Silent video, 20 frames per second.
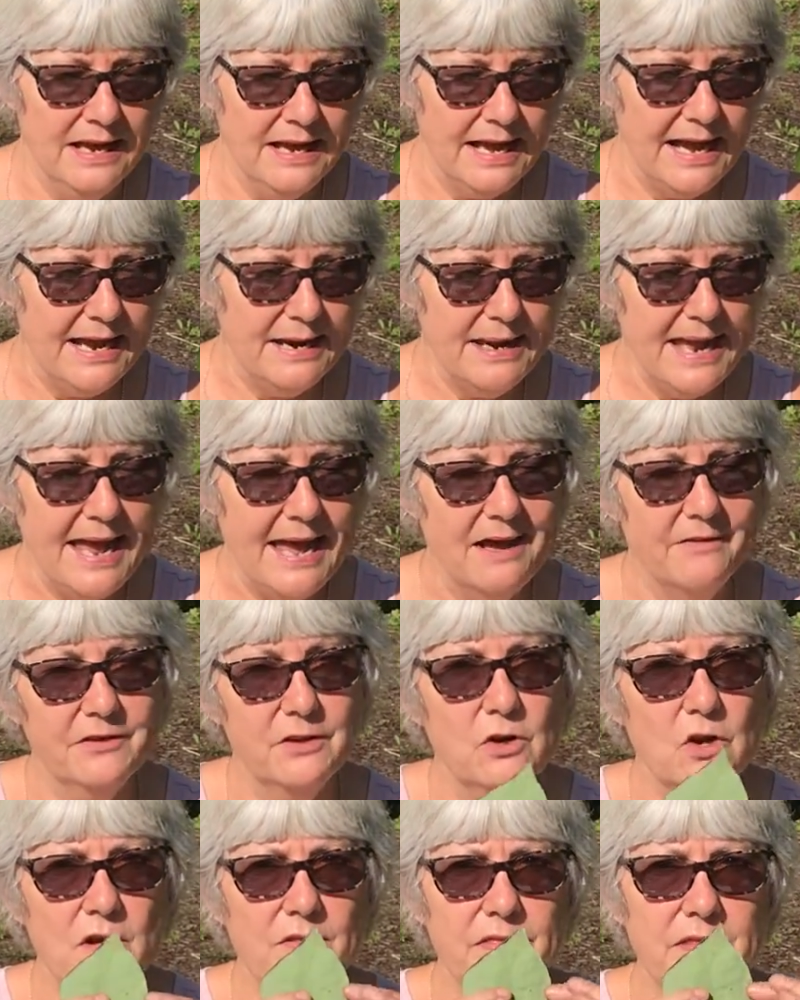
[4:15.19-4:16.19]
I have
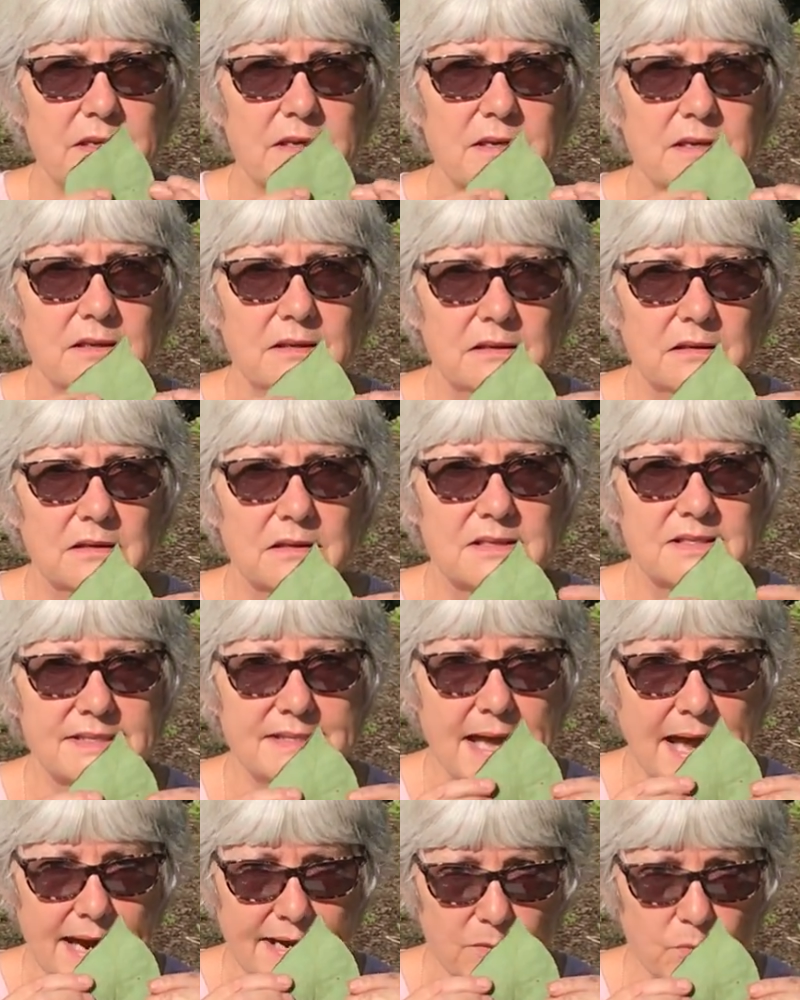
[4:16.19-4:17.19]
it on the
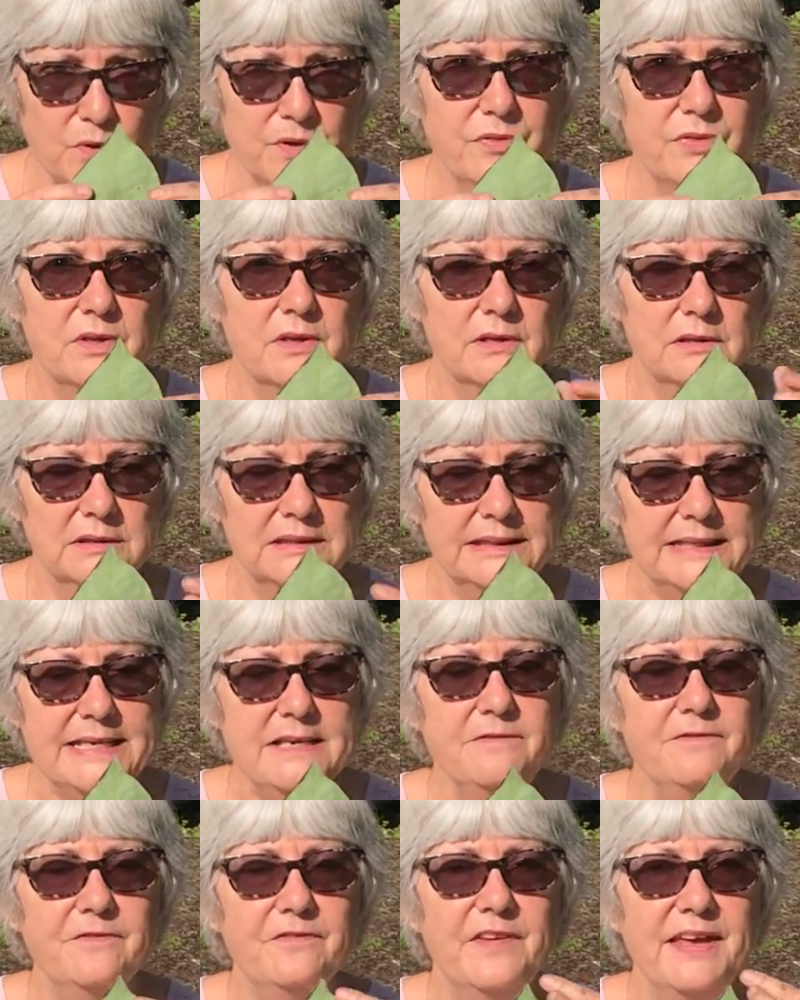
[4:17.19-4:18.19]
side with the
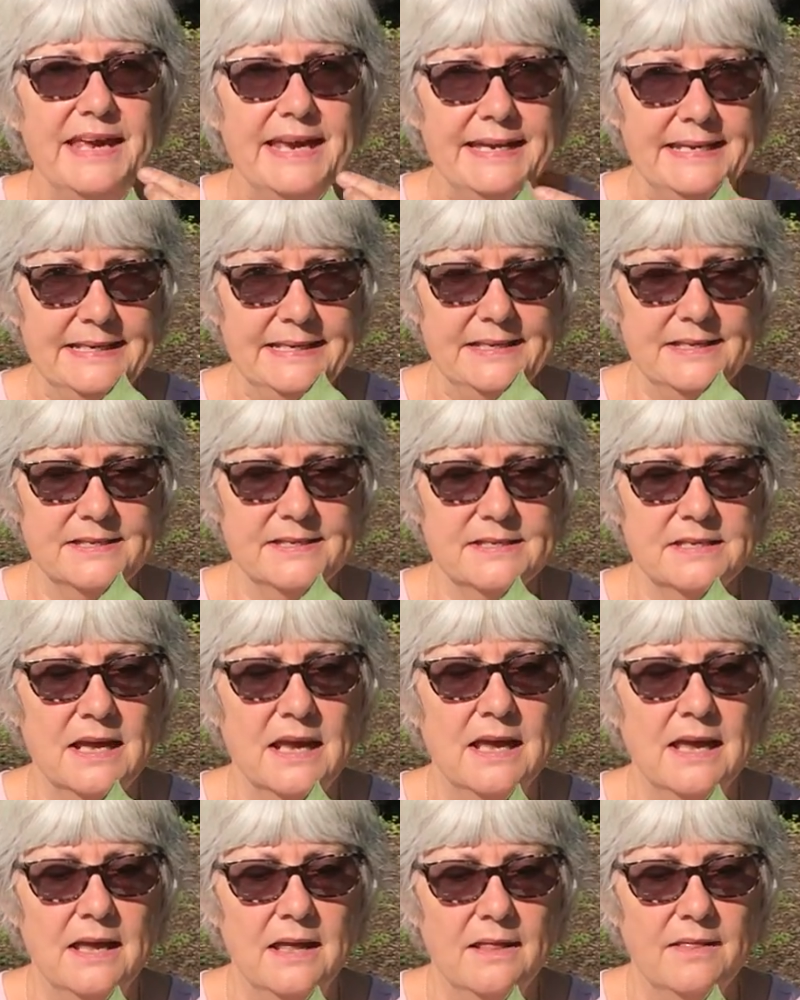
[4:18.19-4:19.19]
leaf veins.
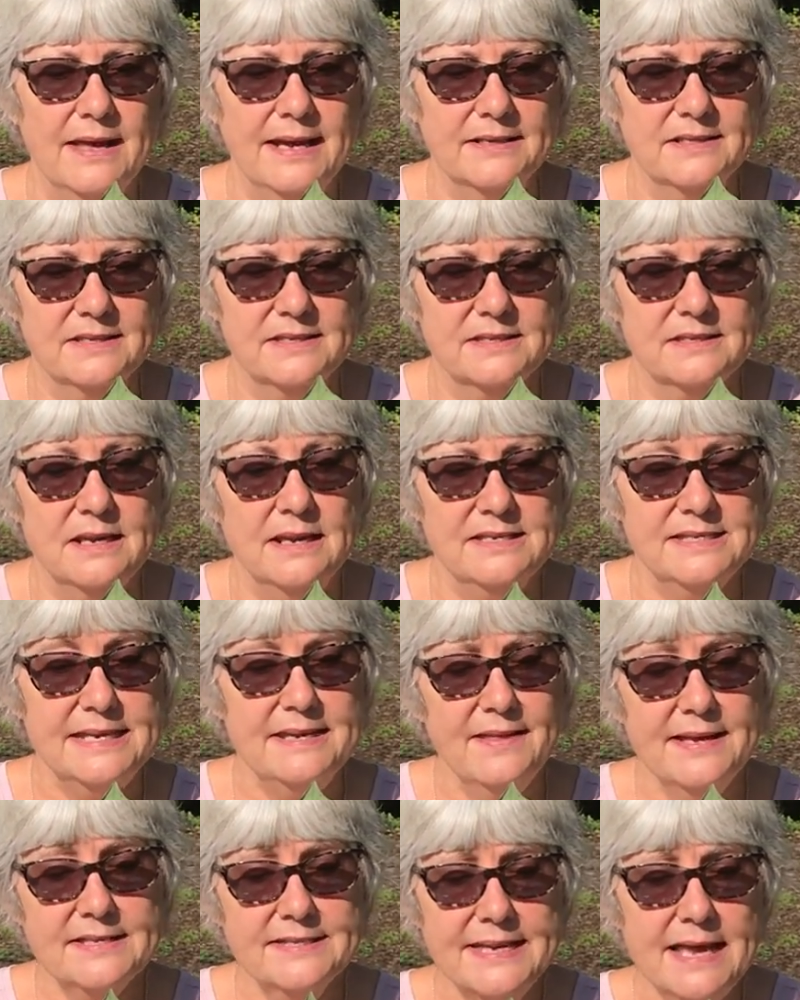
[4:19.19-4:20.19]

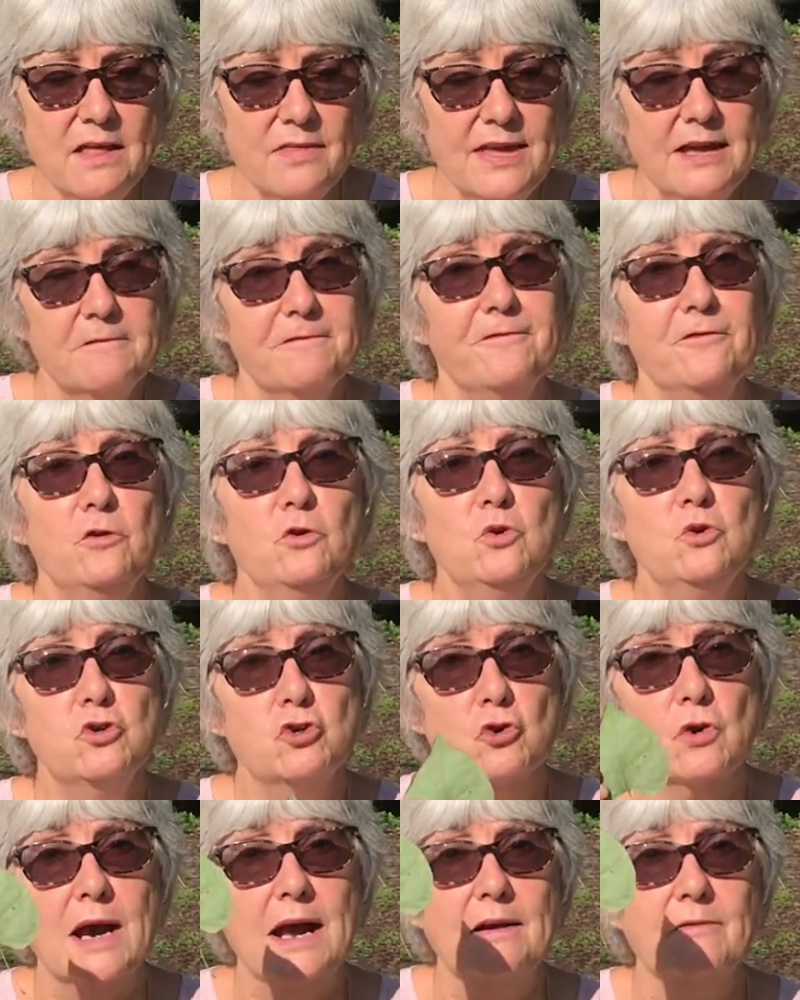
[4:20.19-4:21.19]
That's how that food
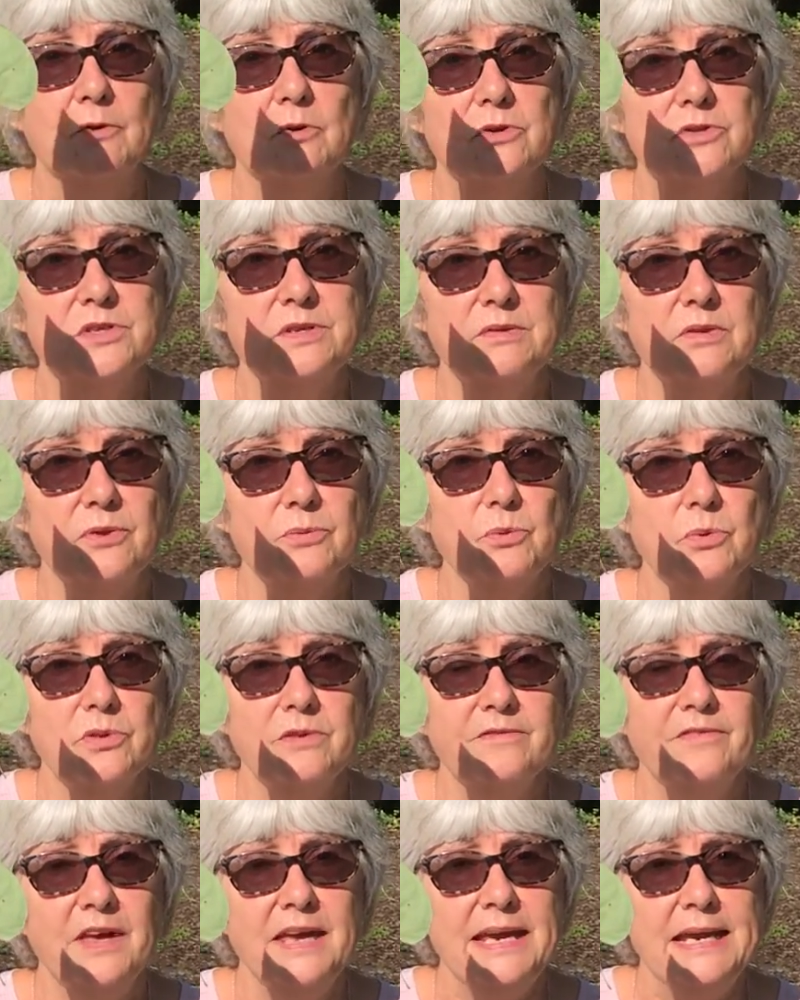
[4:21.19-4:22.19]
travels, through
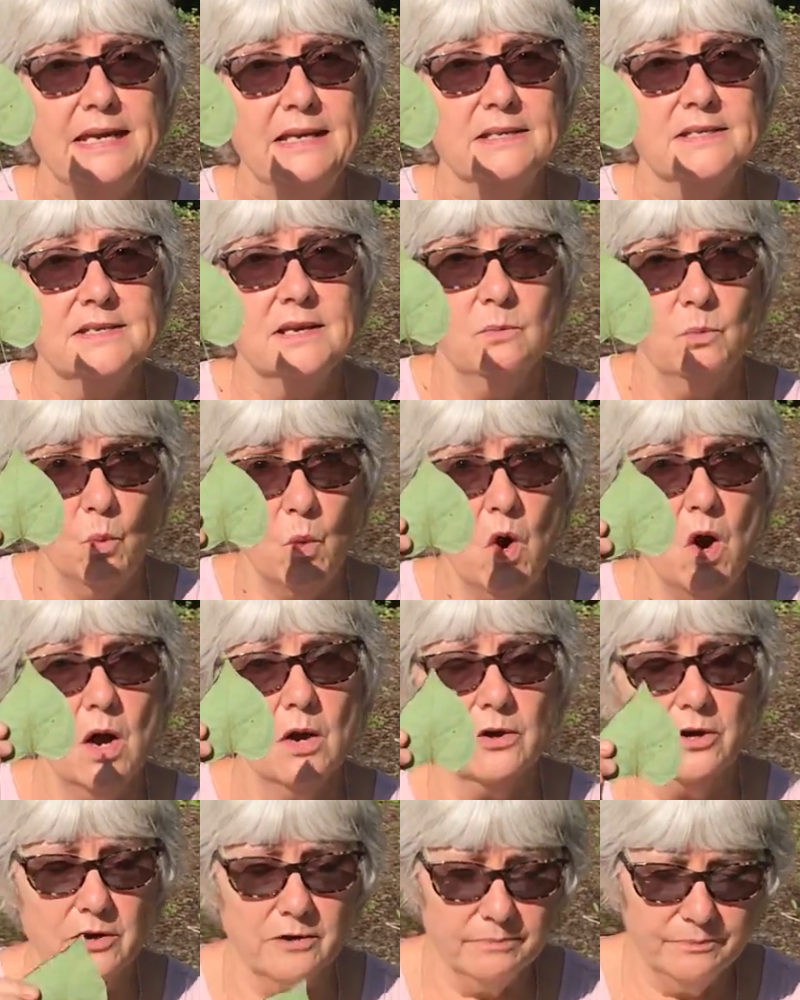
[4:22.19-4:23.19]
the veins and water.